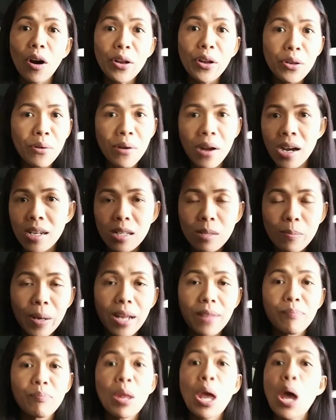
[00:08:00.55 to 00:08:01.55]
on your
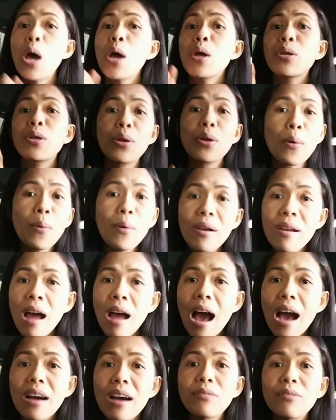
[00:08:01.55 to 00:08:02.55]
husband. You don't
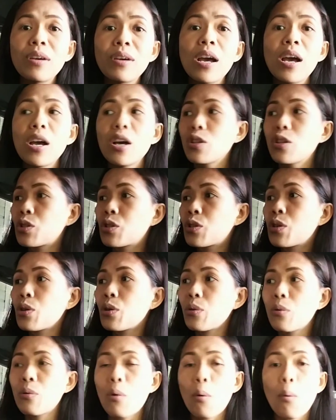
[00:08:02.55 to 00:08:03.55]
have
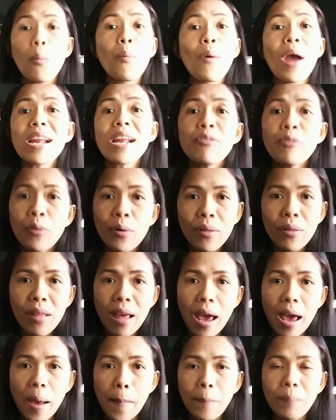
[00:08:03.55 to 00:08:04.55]
to wait for
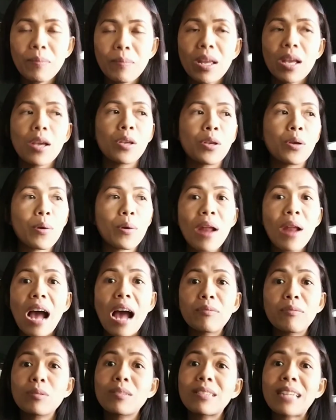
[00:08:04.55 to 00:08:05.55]
them. You don't
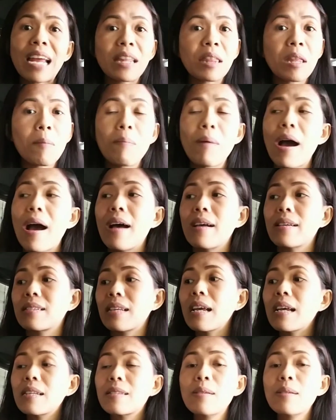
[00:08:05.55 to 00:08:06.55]
have to take the
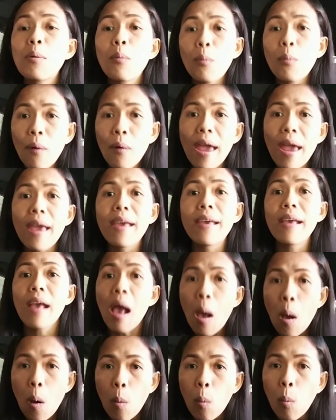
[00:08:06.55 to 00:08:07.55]
bus. It's way,
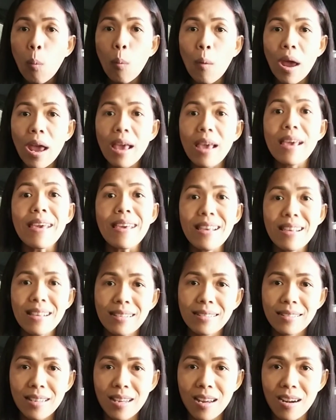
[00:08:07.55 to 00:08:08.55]
way
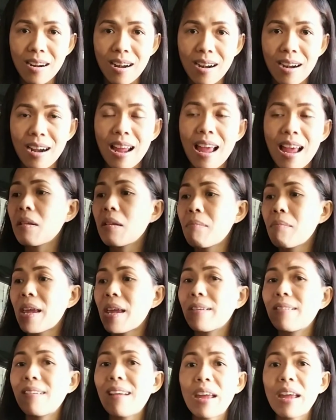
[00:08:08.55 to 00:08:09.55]
easier. It's gonna
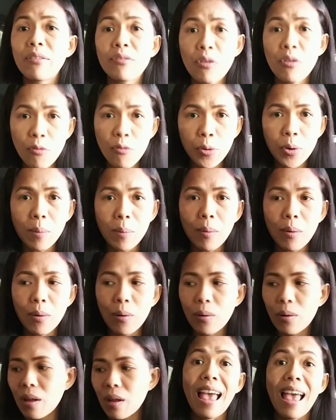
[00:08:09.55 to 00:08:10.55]
make your life
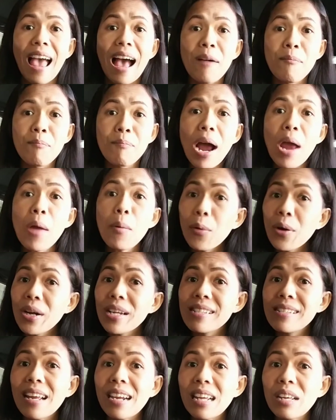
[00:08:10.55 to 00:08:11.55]
comfortable. My
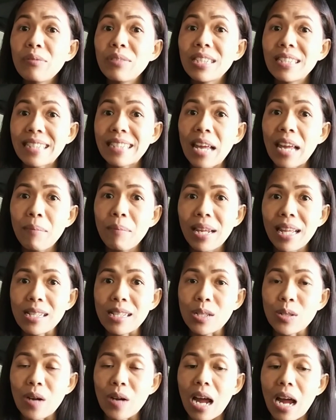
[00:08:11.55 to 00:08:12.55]
work's not even 10
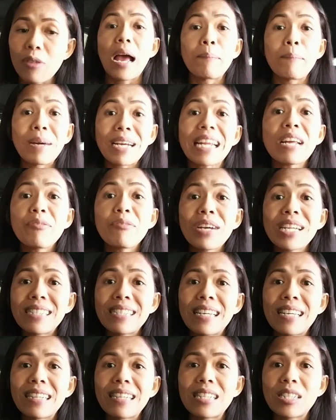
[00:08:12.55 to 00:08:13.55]
minutes drive. But if I
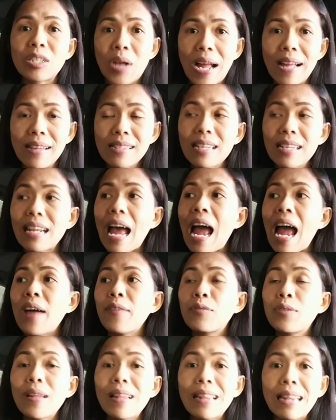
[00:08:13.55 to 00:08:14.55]
take the transit, I
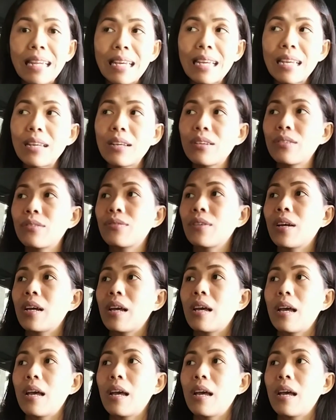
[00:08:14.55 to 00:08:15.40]
have to leave